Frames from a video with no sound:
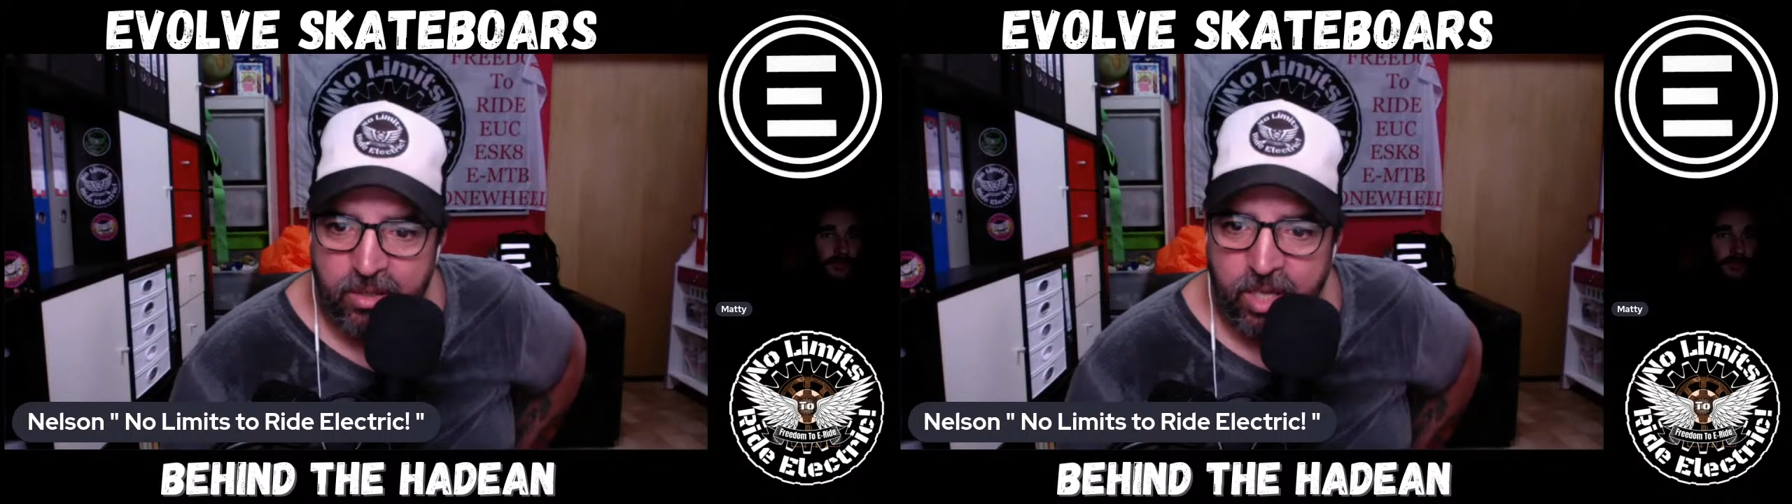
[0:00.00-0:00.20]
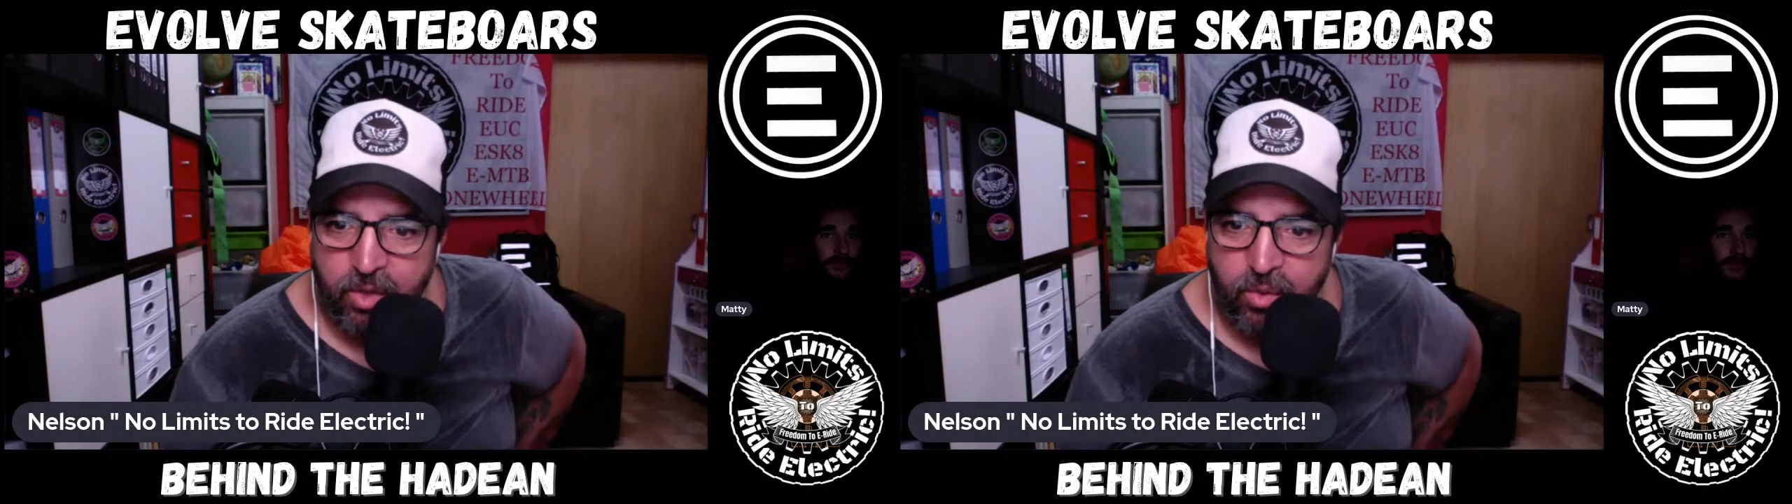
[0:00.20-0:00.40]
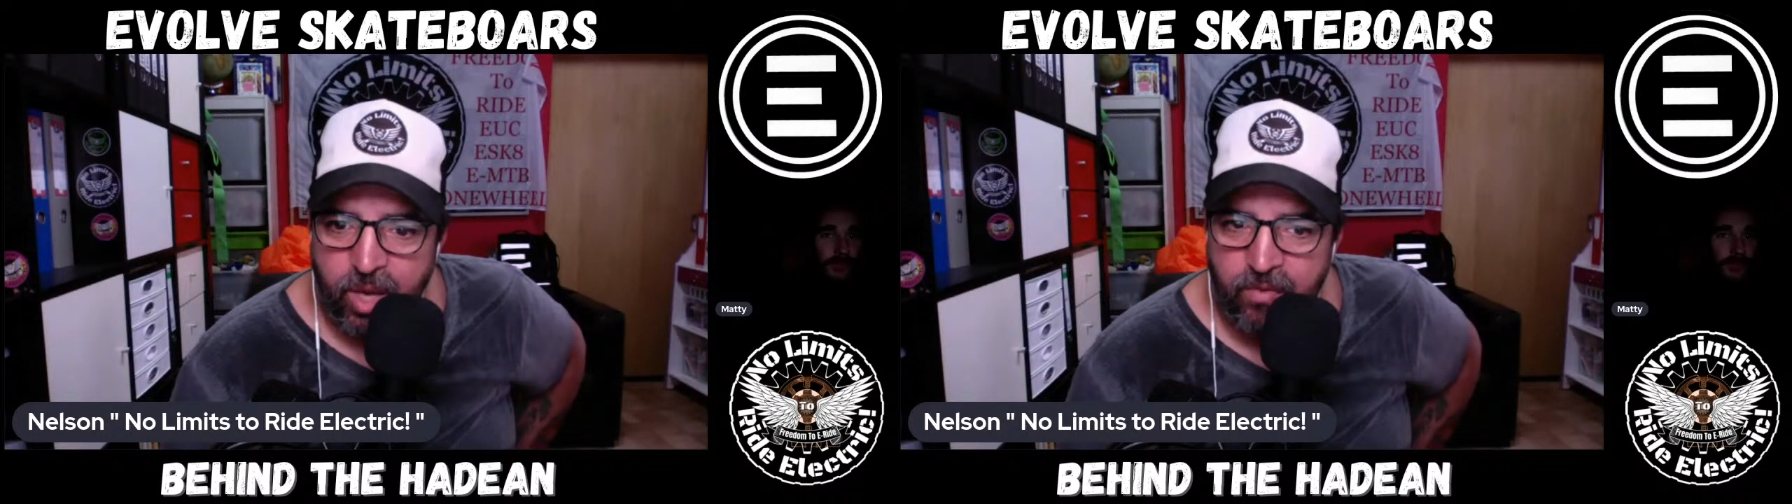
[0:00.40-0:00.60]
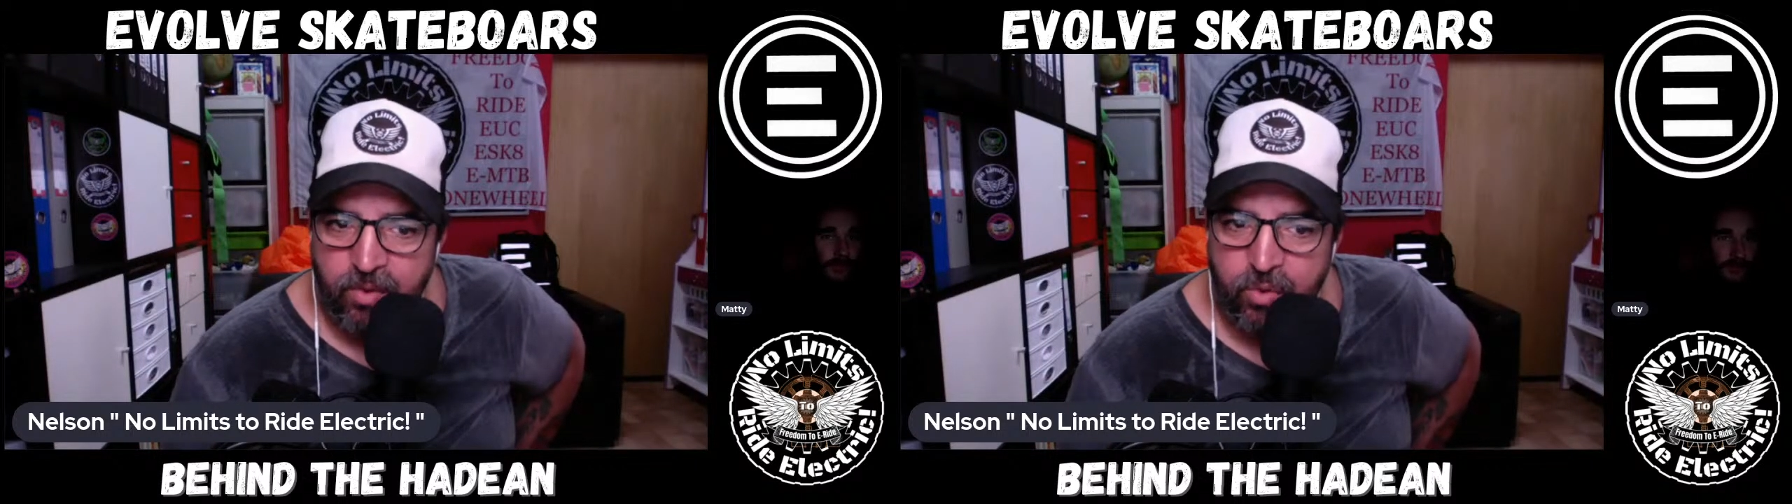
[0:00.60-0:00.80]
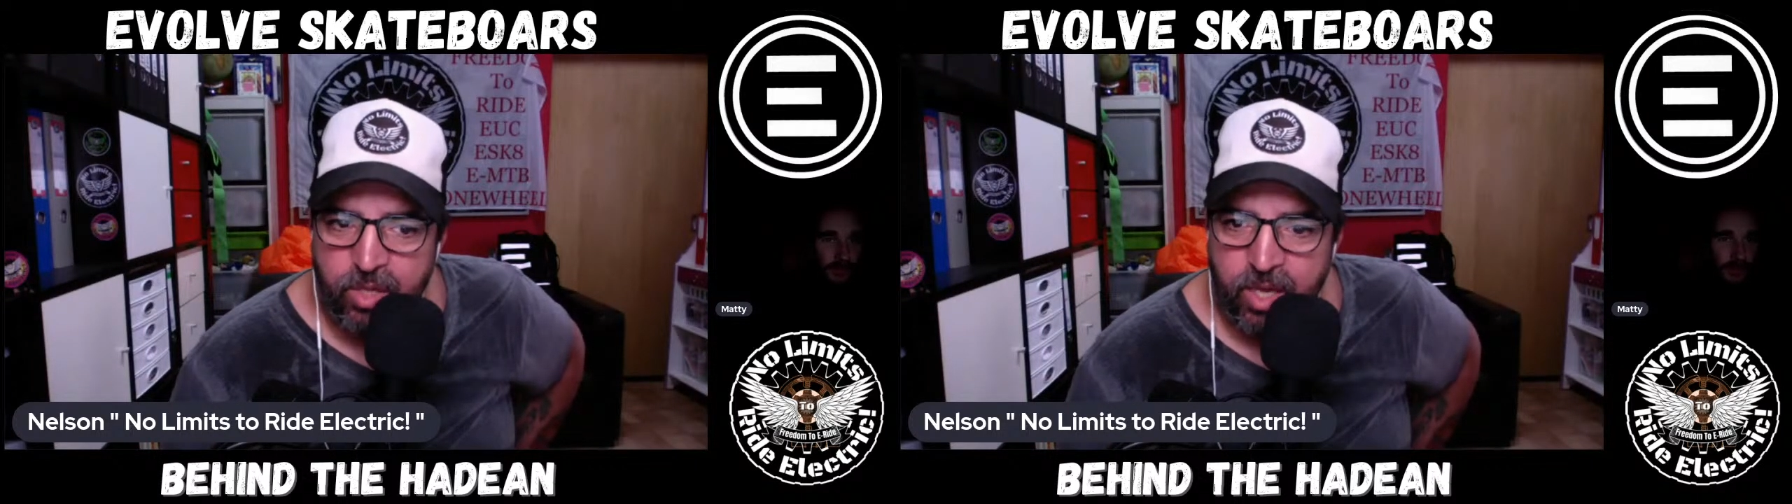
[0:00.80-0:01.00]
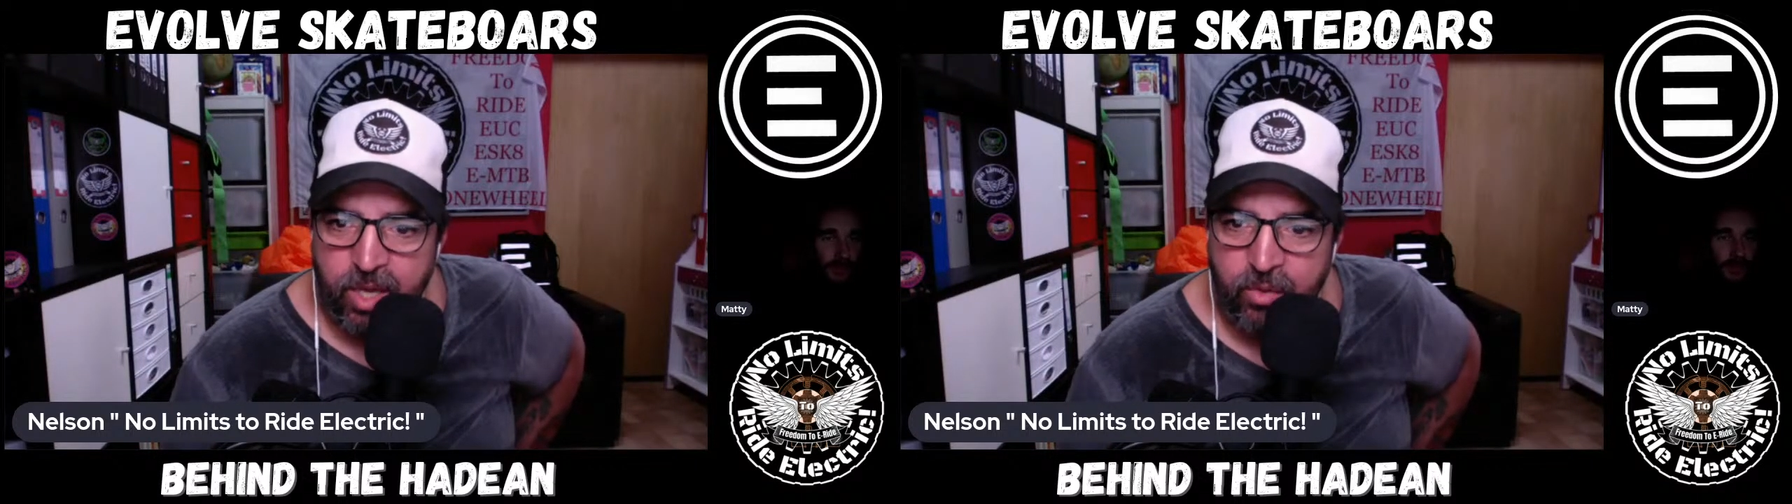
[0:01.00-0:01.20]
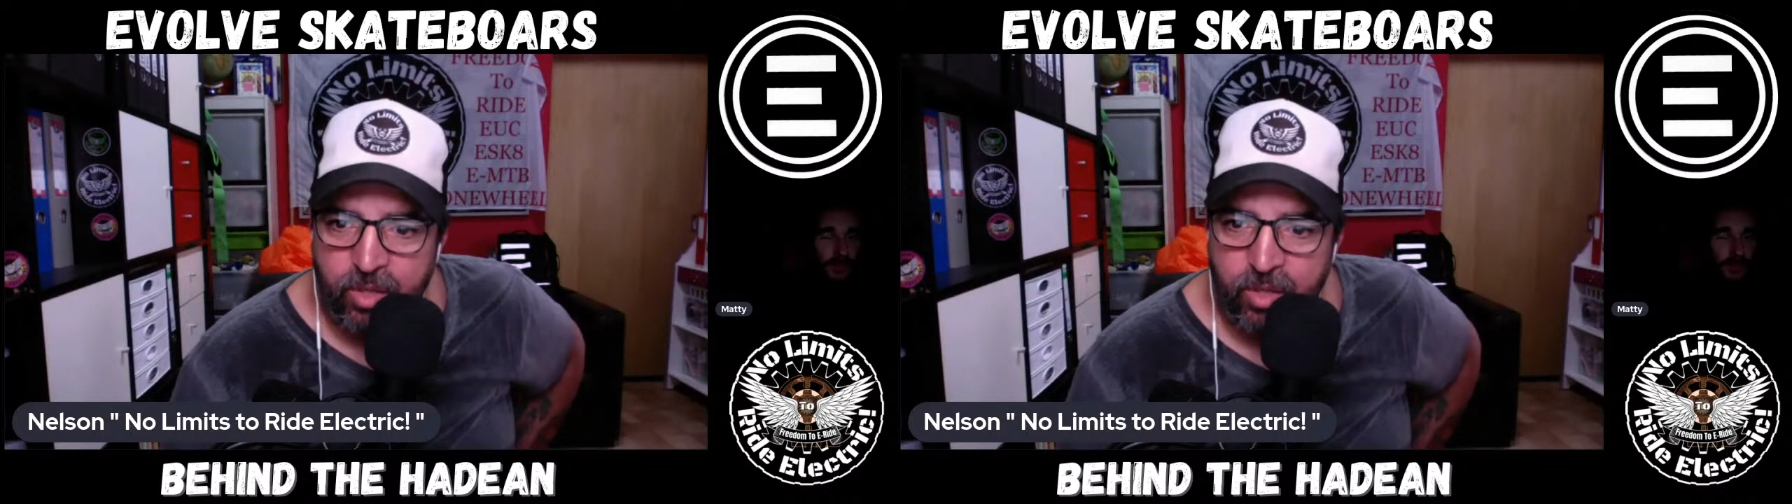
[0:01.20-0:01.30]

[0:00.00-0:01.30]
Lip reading: Thank you. Have a good day,